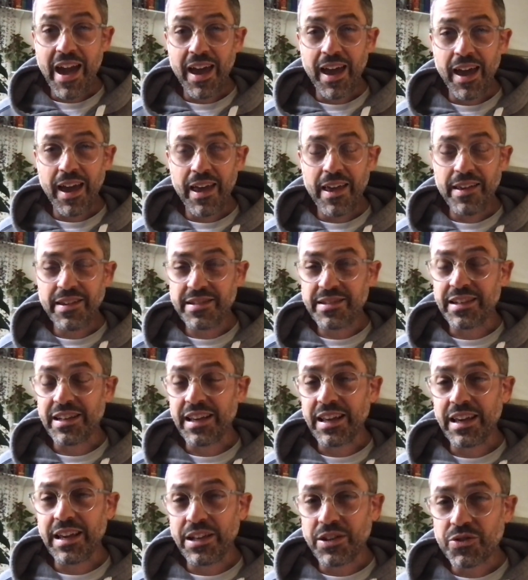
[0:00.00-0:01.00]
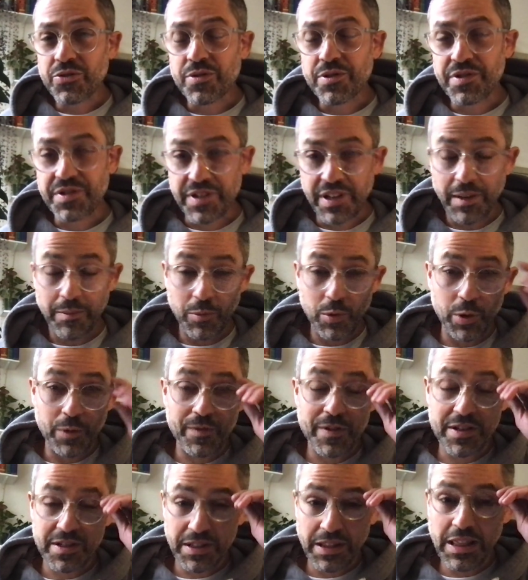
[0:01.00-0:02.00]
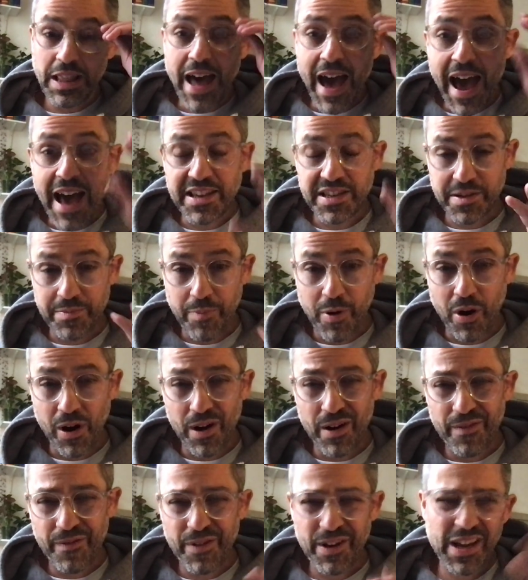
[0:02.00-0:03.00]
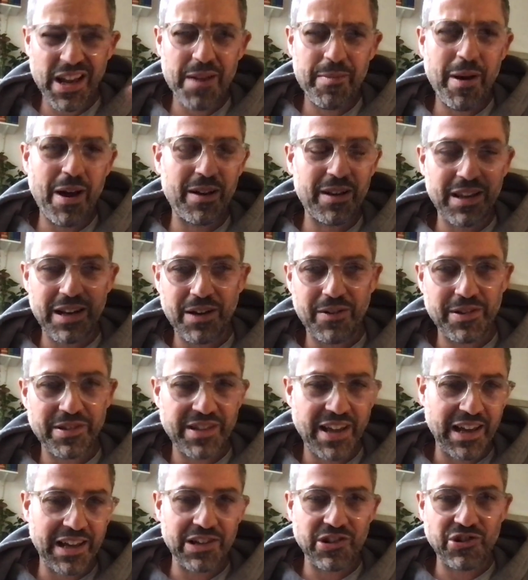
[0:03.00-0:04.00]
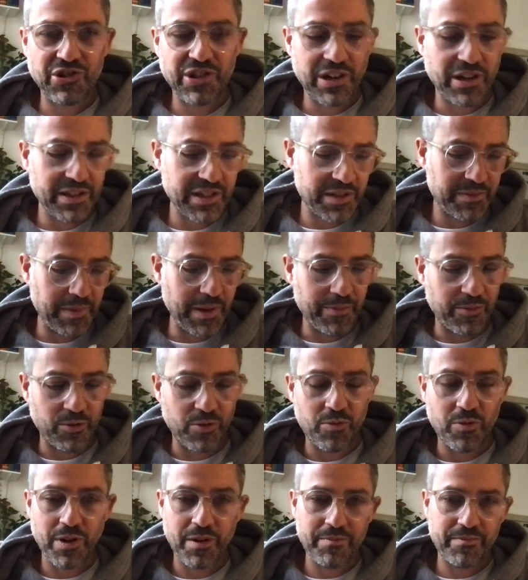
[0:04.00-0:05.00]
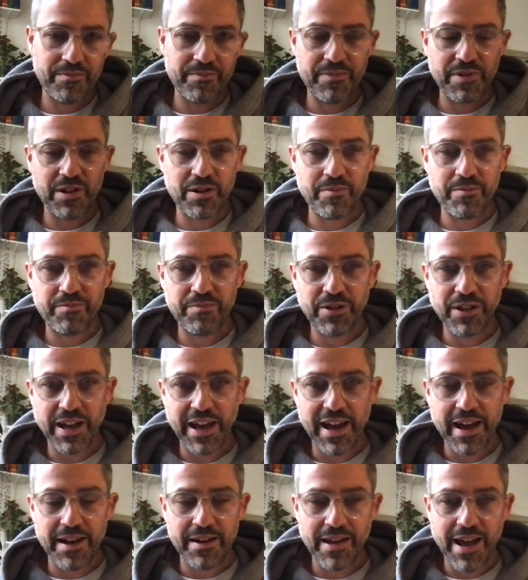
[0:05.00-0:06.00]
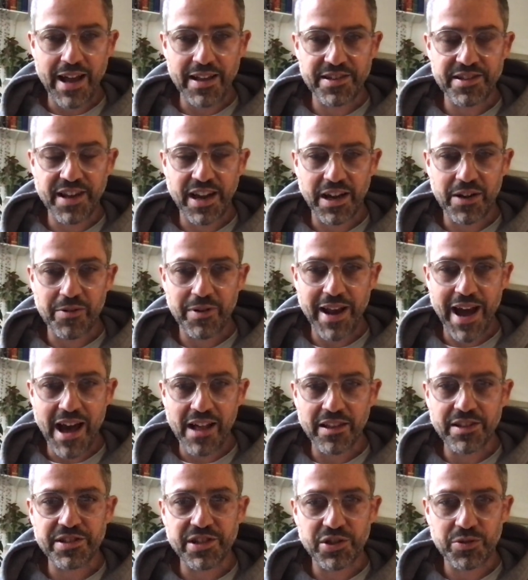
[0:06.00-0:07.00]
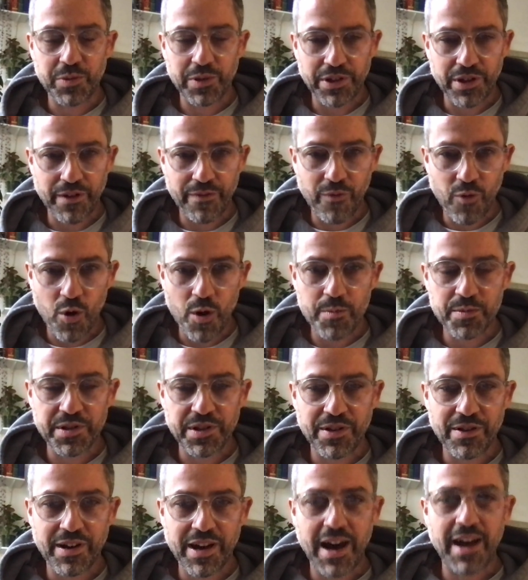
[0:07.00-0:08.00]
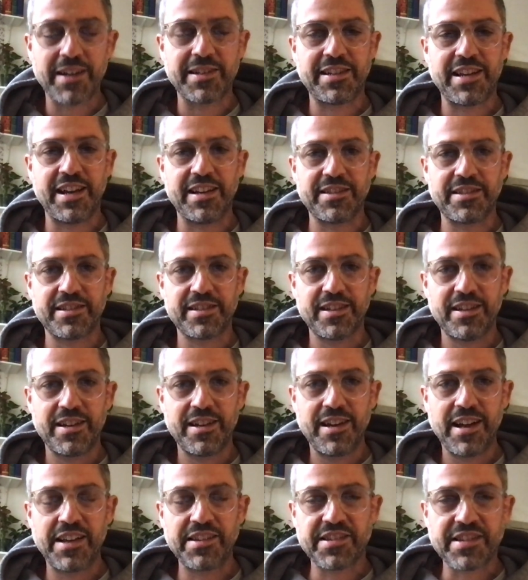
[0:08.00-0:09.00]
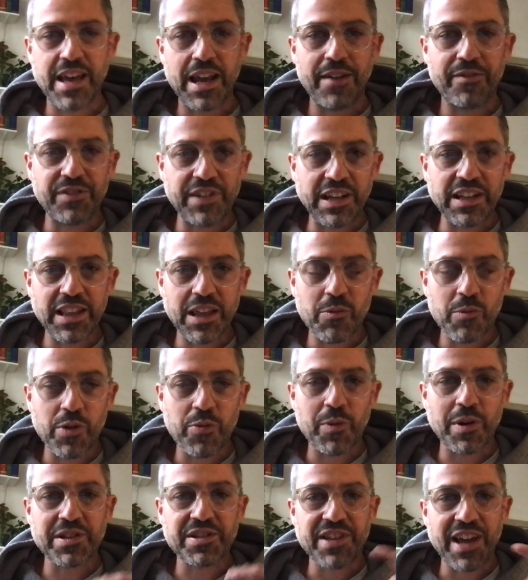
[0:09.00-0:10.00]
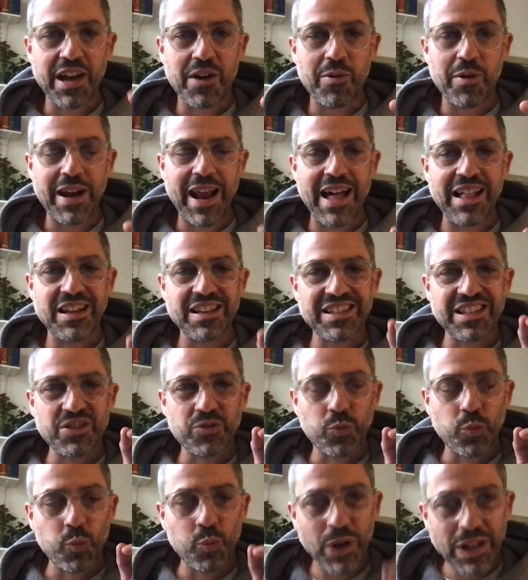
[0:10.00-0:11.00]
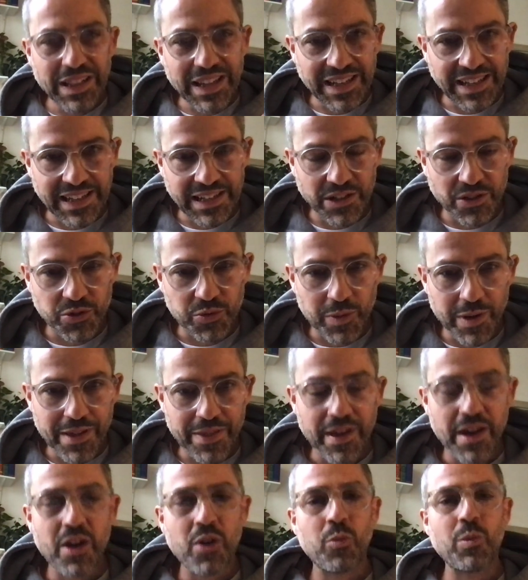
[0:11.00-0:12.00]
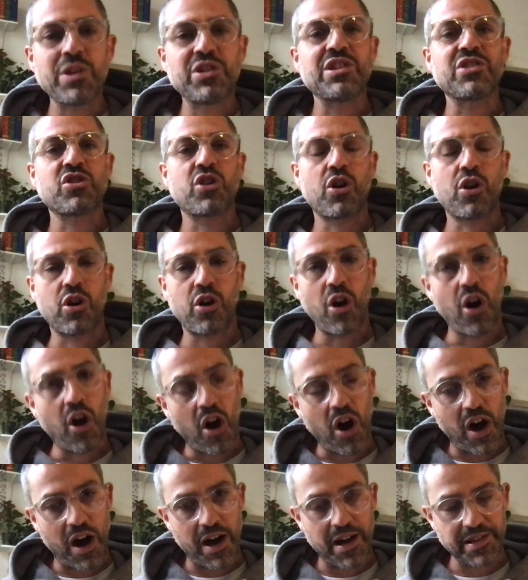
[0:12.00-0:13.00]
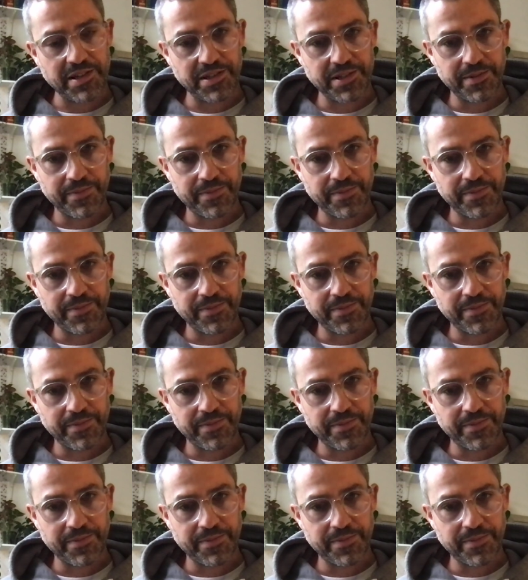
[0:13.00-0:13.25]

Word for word: This is an interesting move, this last part. Forget about, you know, he's taking a shit on these people who want to, you know, play at, at psychoanalysis with their forms and their contents, instead of dealing with what psychoanalysis really deals with, which is cause.